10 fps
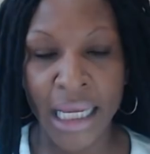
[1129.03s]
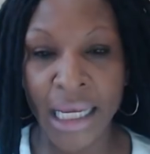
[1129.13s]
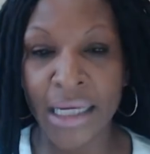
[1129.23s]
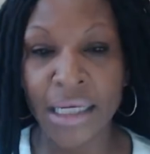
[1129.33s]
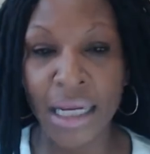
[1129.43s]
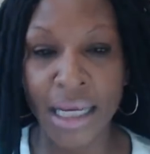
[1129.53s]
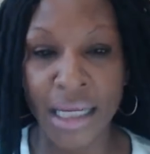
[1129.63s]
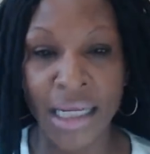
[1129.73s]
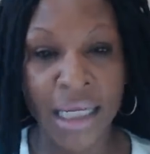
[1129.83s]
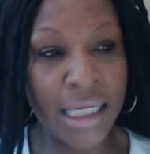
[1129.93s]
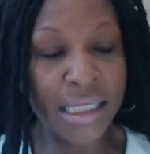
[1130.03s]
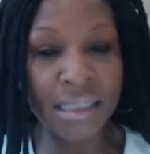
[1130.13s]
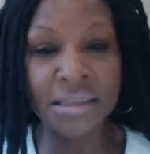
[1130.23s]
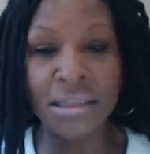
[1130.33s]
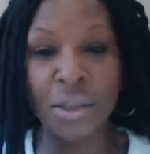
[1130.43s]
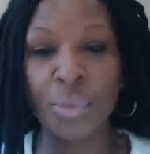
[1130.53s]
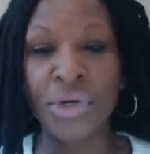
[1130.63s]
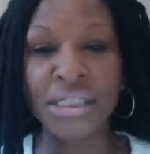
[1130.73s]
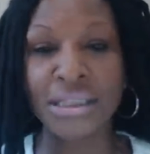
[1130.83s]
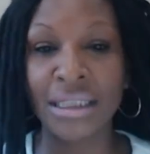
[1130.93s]
and he gets to the
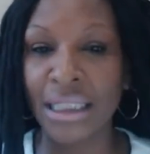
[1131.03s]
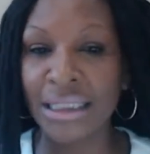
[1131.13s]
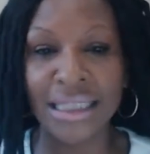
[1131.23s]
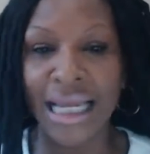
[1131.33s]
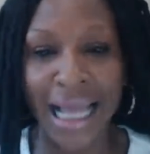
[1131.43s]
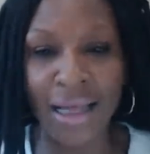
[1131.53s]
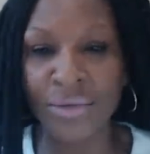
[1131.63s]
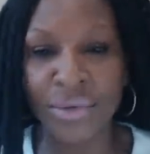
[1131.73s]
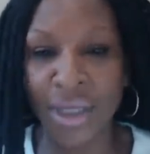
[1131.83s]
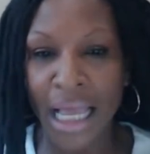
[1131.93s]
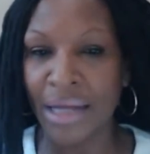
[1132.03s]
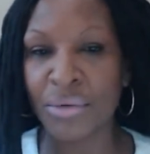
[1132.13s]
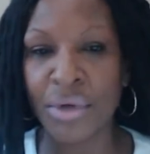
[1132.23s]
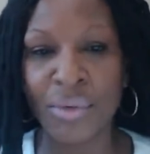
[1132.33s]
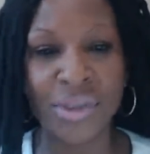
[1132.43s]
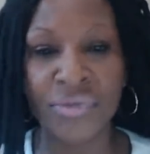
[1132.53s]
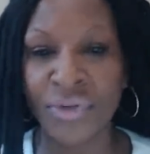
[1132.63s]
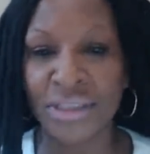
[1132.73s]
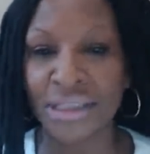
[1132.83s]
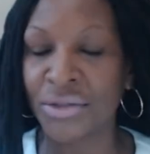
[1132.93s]
precinct, and he's like, "I don't know what the
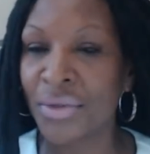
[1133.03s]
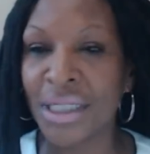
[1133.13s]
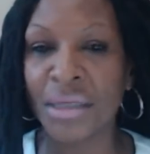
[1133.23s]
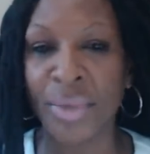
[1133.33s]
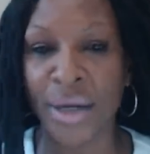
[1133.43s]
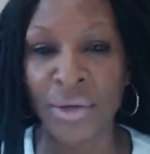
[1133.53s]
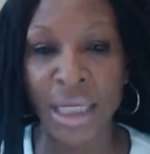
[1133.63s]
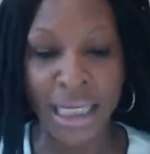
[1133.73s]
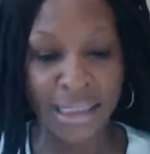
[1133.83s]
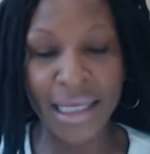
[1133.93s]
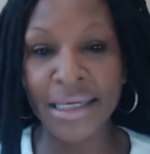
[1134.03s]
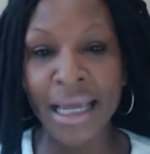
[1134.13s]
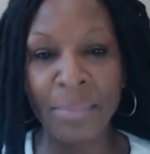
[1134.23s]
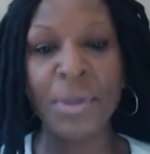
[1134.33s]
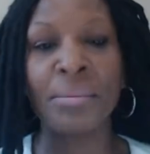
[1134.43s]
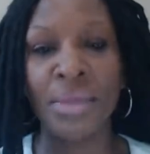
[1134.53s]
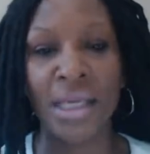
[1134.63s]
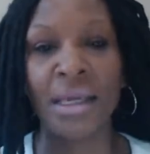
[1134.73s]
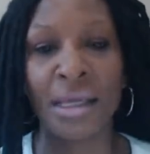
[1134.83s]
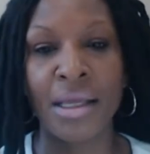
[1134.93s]
fuck they talking about." They kept him
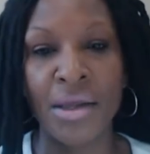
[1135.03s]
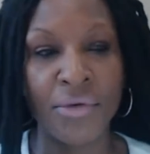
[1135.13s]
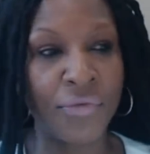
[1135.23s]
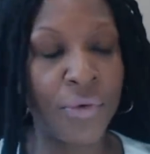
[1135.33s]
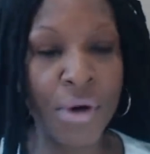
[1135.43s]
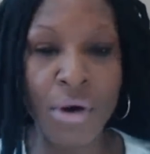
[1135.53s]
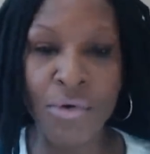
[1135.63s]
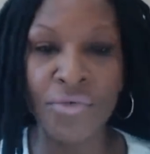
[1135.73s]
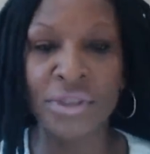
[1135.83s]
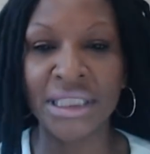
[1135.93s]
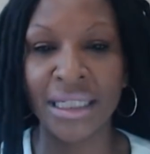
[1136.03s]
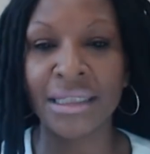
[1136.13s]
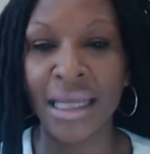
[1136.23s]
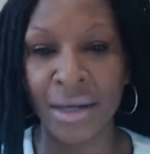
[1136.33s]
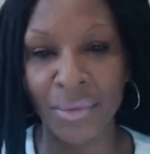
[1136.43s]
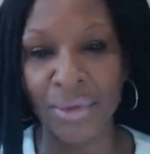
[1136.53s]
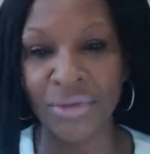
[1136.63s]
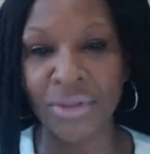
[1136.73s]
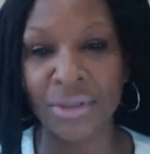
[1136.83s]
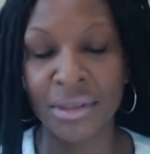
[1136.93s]
there for over 10
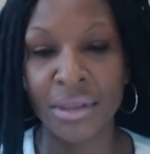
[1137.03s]
hours,